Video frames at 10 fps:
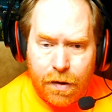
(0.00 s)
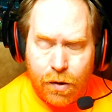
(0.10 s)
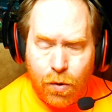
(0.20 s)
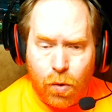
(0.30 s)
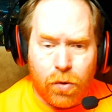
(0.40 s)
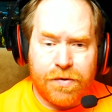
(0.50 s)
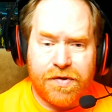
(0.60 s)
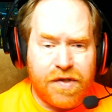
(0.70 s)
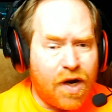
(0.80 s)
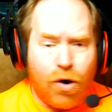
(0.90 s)

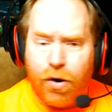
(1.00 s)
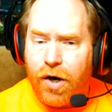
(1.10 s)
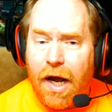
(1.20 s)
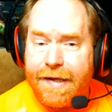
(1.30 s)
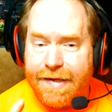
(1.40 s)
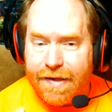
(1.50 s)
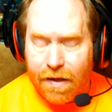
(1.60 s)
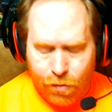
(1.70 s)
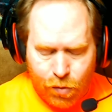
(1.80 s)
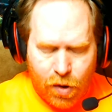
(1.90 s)
corals that are not,
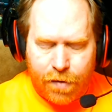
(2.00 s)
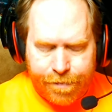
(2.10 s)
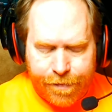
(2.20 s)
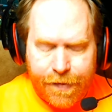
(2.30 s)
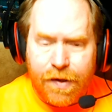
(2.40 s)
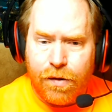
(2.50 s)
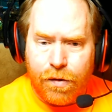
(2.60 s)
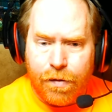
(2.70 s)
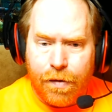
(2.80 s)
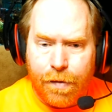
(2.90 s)
well,
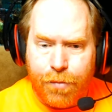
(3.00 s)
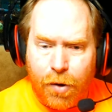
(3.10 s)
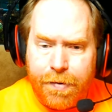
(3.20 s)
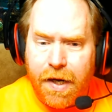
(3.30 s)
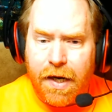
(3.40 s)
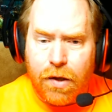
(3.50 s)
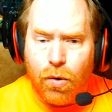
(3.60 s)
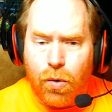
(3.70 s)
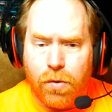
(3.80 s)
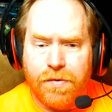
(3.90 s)
propagated
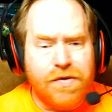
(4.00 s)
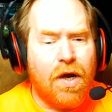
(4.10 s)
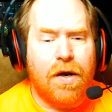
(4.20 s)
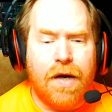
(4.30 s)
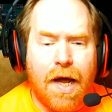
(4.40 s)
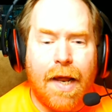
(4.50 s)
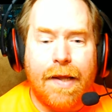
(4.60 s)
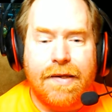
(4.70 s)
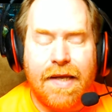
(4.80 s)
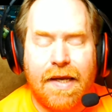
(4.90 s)
corals are not
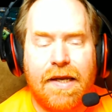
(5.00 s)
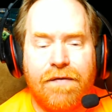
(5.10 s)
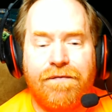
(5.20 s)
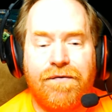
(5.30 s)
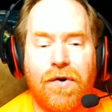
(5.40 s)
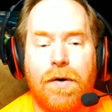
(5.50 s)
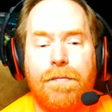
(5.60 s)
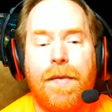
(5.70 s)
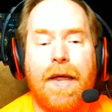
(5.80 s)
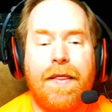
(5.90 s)
taken
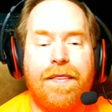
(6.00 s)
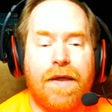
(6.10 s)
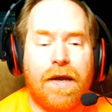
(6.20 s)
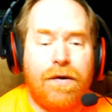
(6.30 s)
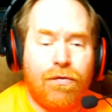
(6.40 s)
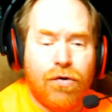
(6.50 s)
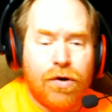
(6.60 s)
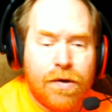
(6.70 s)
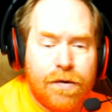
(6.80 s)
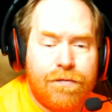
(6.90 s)
from the
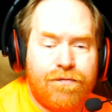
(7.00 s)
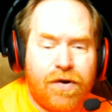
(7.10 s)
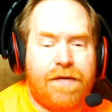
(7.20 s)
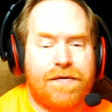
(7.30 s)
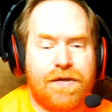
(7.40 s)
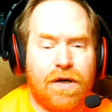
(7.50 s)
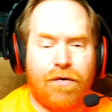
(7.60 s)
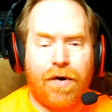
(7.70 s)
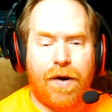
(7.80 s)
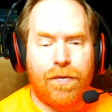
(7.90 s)
reefs
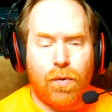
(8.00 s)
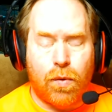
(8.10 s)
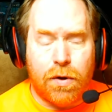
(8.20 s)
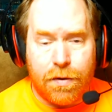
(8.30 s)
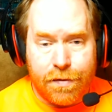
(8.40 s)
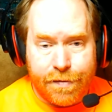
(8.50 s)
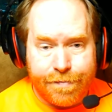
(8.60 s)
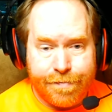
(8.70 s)
around the world.